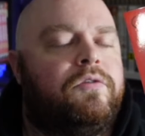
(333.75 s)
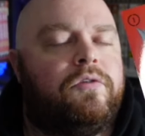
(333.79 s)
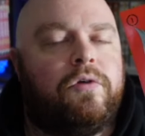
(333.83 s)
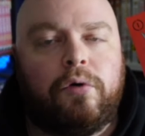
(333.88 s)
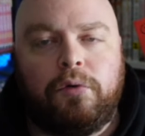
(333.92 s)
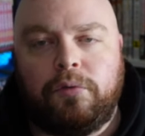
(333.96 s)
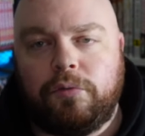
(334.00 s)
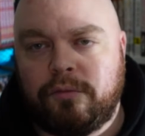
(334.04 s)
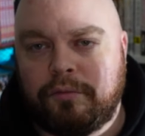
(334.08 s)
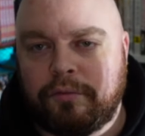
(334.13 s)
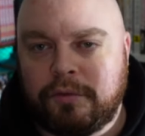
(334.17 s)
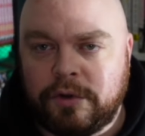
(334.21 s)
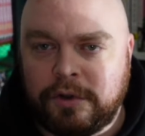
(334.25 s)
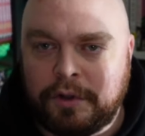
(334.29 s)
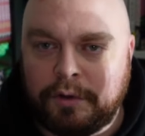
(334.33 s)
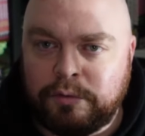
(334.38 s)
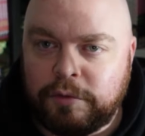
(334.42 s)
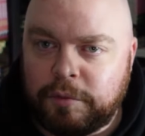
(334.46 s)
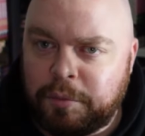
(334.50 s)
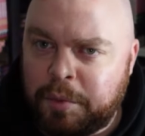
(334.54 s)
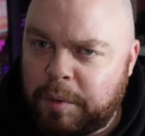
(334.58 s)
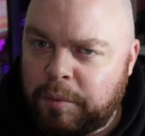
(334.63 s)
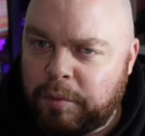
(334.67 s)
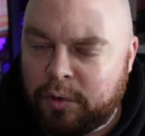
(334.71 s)
Don't really
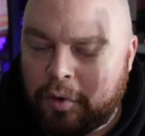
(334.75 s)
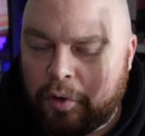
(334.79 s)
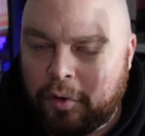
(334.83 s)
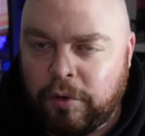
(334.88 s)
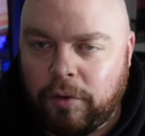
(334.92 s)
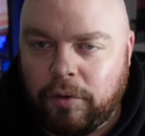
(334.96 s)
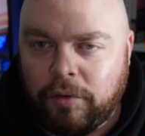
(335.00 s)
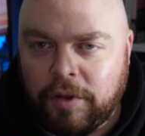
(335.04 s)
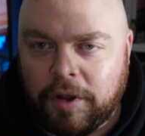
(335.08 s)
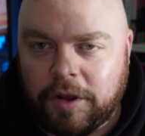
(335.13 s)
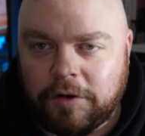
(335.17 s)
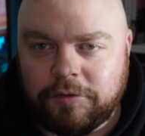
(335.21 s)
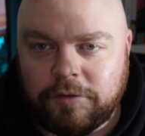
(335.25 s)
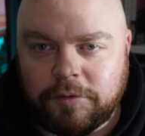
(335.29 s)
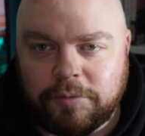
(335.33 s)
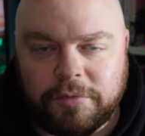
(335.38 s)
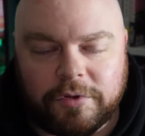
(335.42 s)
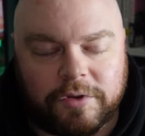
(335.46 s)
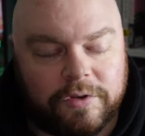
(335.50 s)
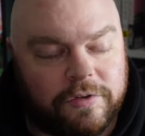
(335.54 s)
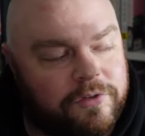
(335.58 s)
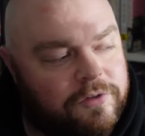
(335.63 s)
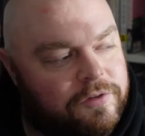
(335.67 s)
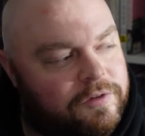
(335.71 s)
remember a whole lot from
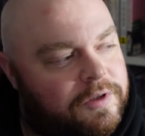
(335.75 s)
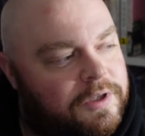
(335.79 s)
this,